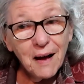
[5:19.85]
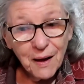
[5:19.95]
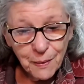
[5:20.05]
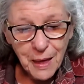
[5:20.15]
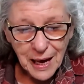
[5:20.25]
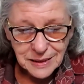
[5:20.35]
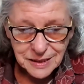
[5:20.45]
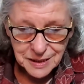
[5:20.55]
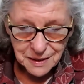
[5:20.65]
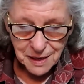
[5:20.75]
And
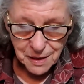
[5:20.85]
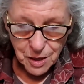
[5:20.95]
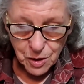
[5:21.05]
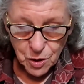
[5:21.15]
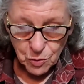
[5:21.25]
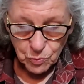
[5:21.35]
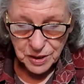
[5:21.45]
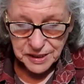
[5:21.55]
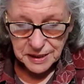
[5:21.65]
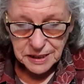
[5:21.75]
that
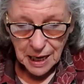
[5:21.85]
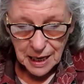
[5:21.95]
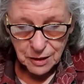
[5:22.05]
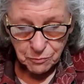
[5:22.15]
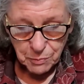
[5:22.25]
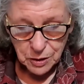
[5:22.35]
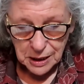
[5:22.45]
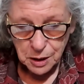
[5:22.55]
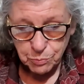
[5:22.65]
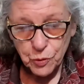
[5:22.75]
was the tale of my
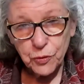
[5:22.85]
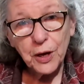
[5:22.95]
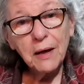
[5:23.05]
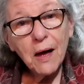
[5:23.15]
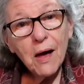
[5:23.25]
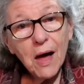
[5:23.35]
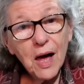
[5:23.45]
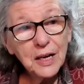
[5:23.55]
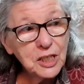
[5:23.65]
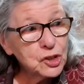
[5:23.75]
little brother
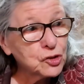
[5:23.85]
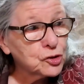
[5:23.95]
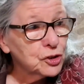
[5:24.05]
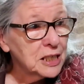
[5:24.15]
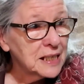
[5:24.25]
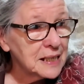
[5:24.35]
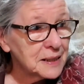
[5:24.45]
and his tree.